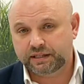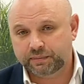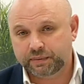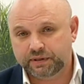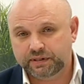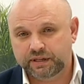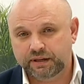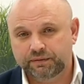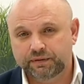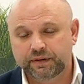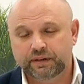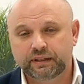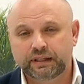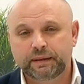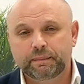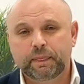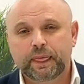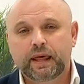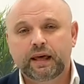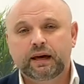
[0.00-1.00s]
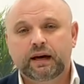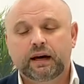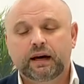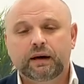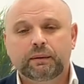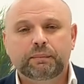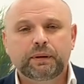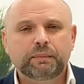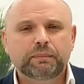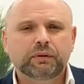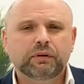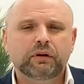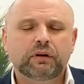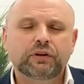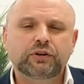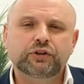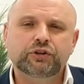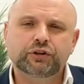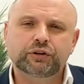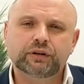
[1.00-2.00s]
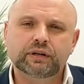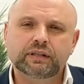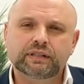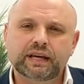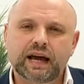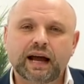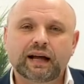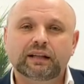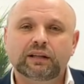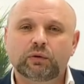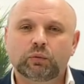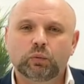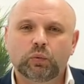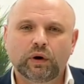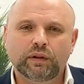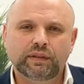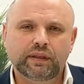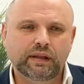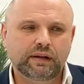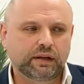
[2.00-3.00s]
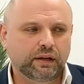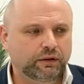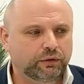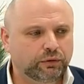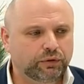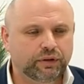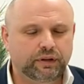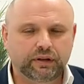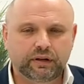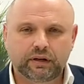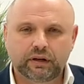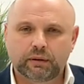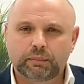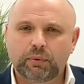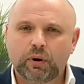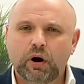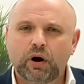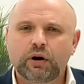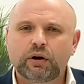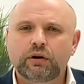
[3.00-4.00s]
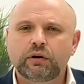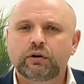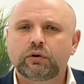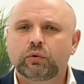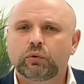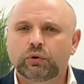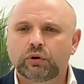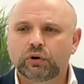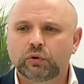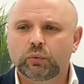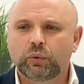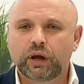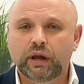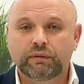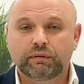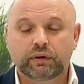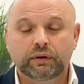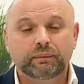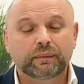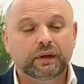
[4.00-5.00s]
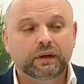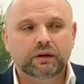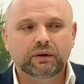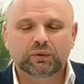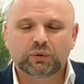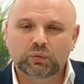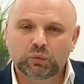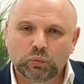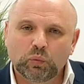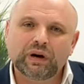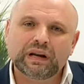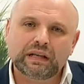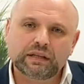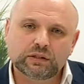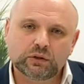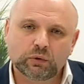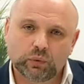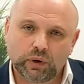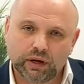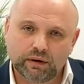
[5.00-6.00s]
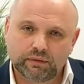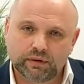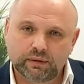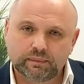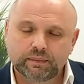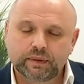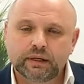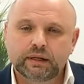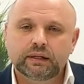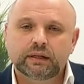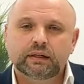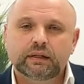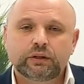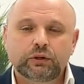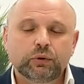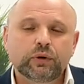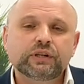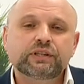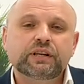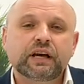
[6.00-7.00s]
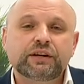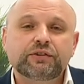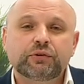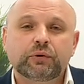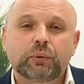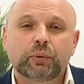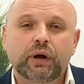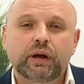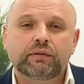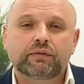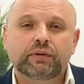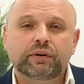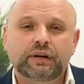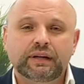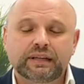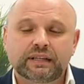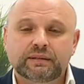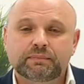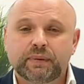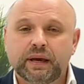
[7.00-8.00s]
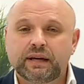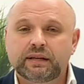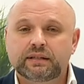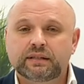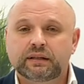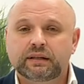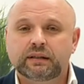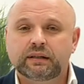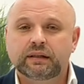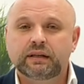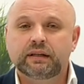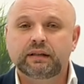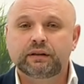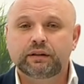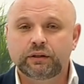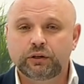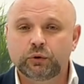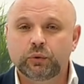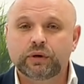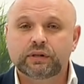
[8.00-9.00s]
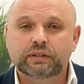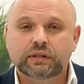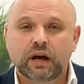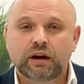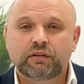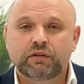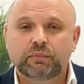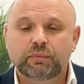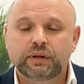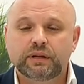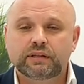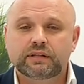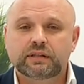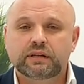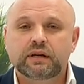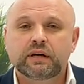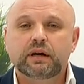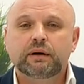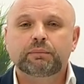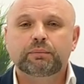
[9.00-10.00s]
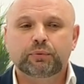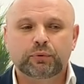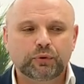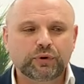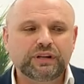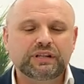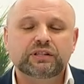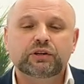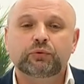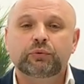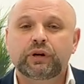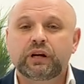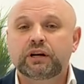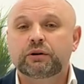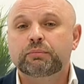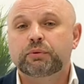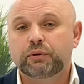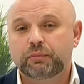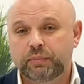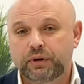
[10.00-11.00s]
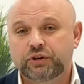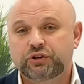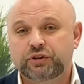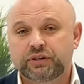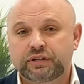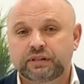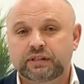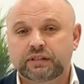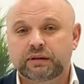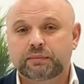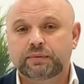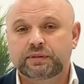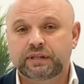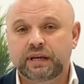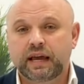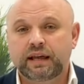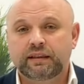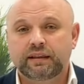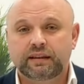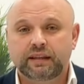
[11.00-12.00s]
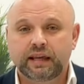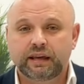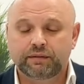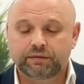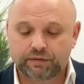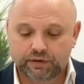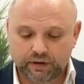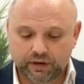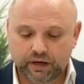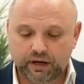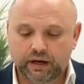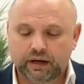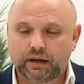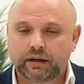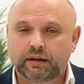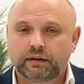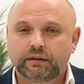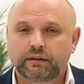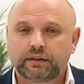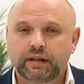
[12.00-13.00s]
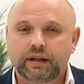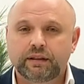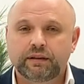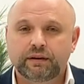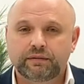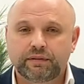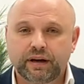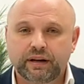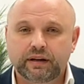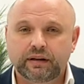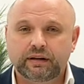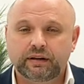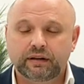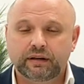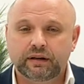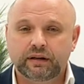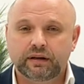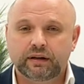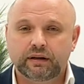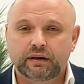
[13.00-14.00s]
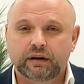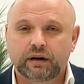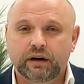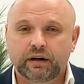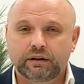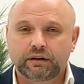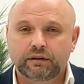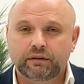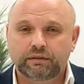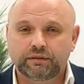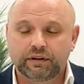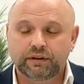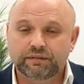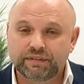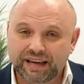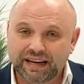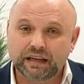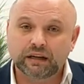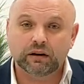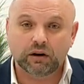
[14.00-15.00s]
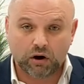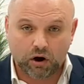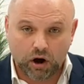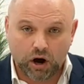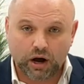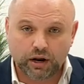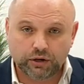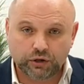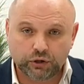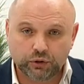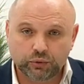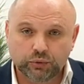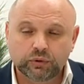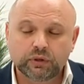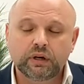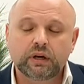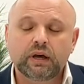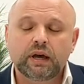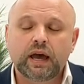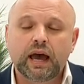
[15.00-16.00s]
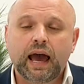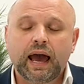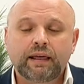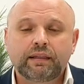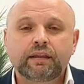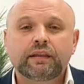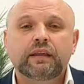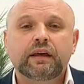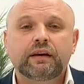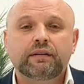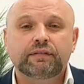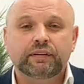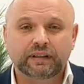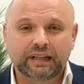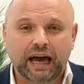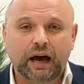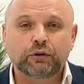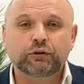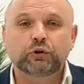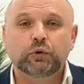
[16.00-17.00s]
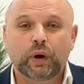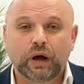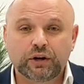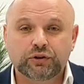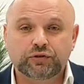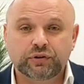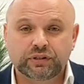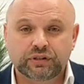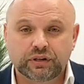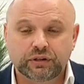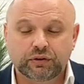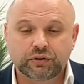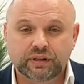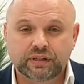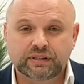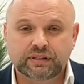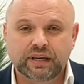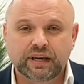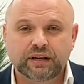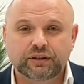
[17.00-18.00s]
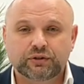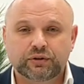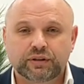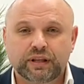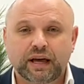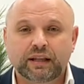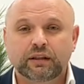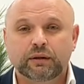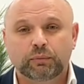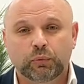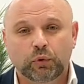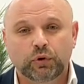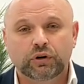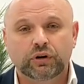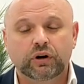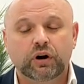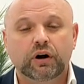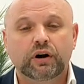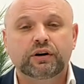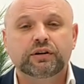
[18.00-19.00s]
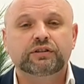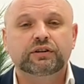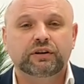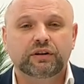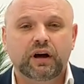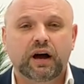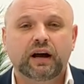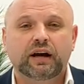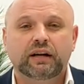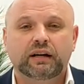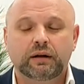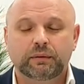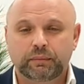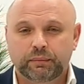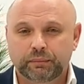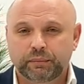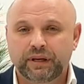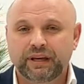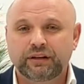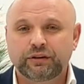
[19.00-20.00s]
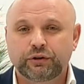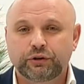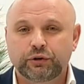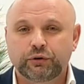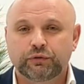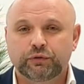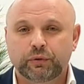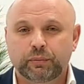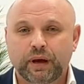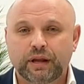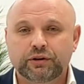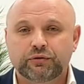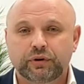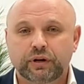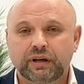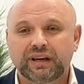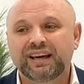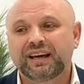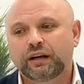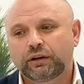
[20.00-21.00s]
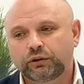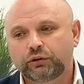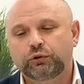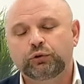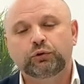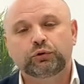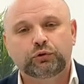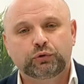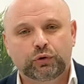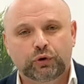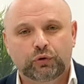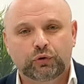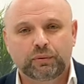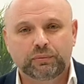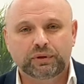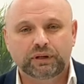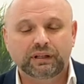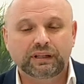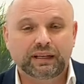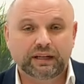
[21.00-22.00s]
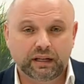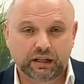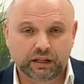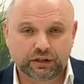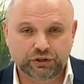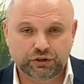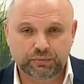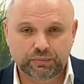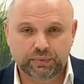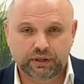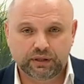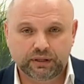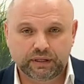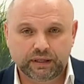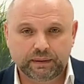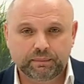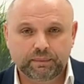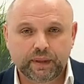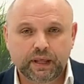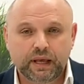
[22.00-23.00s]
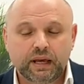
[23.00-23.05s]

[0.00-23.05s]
specifically, uh, people aren't sure exactly what they need. Do they need a pardon or a waiver? What is a waiver? A U.S. entry waiver is basically the U.S. government's pre-screened permission slip saying that they've uh, done their vetted uh, on their vetting on you, and that they have allowed you entrance into the state so that the border guards are not going to hinder you from entering due to a criminal ineligibility.